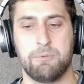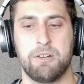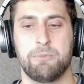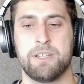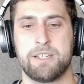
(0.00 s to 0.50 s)

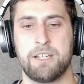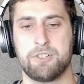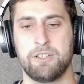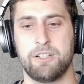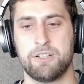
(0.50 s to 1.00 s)
where we
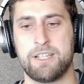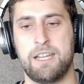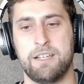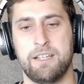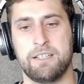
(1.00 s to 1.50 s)
essentially are
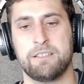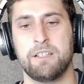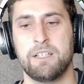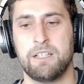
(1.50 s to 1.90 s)
taking